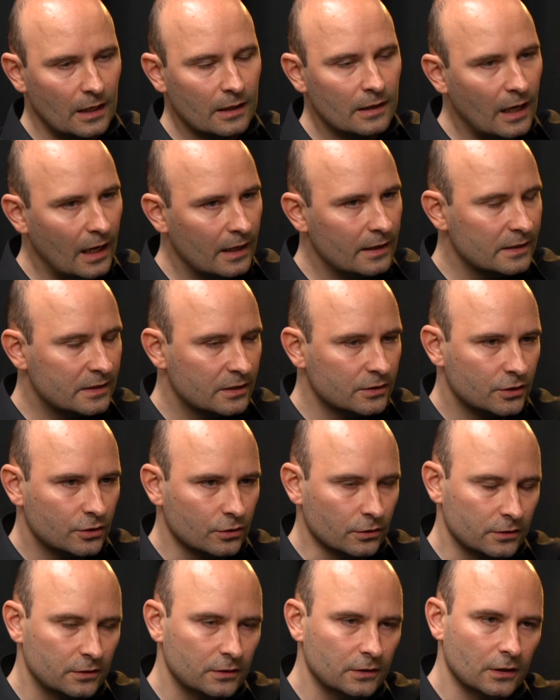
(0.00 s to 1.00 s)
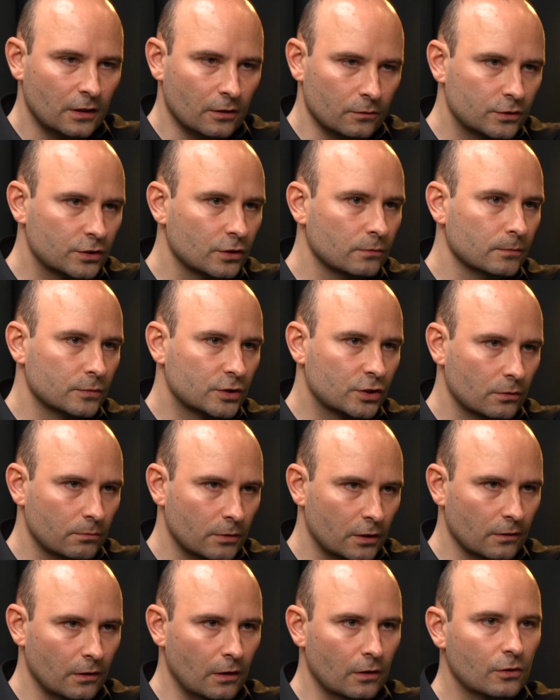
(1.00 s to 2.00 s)
And this is just, some
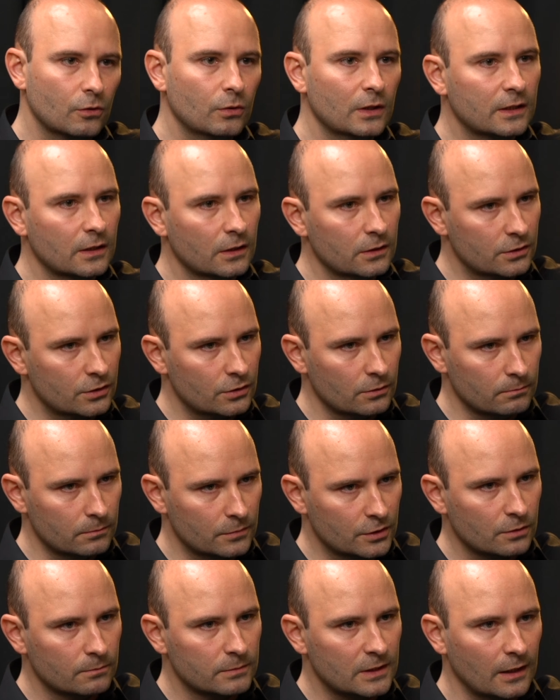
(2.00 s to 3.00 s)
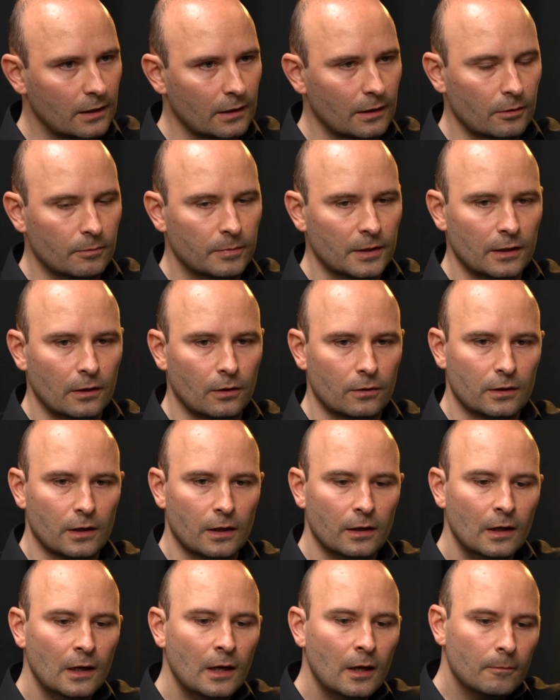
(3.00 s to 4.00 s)
are a lot quicker, some take a little bit
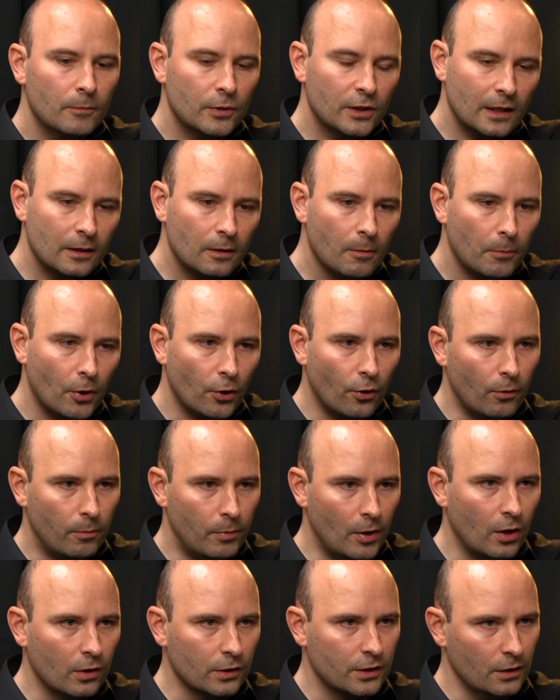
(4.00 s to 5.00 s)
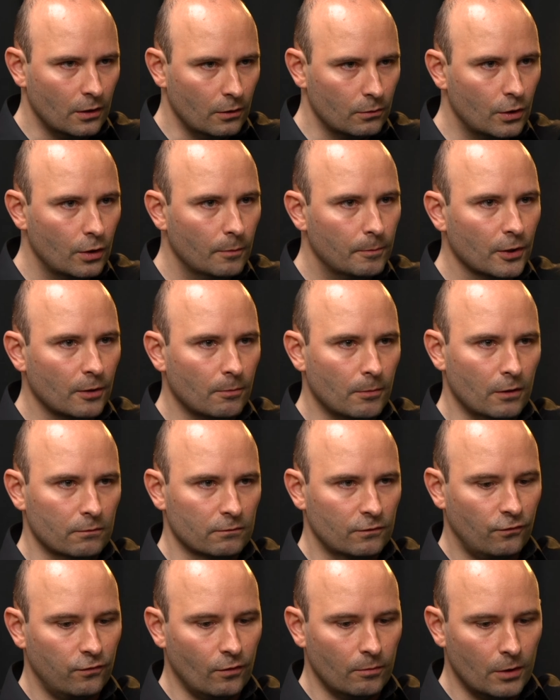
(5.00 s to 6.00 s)
longer, but kind of ballpark, a couple of
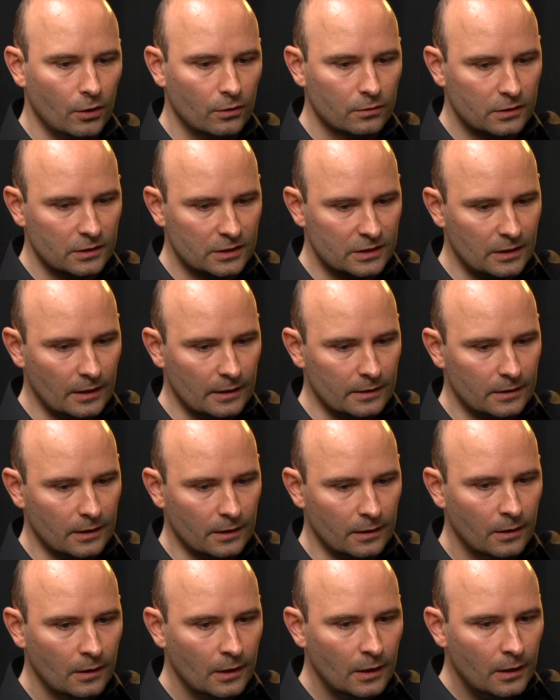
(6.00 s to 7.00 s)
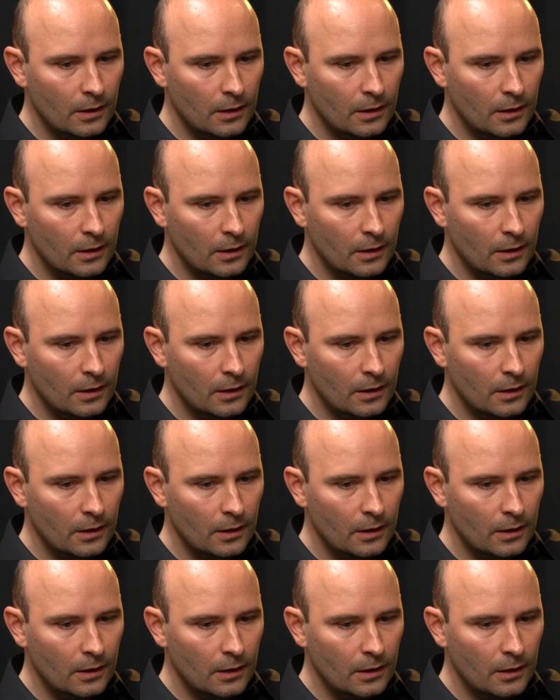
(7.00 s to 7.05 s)
months from understanding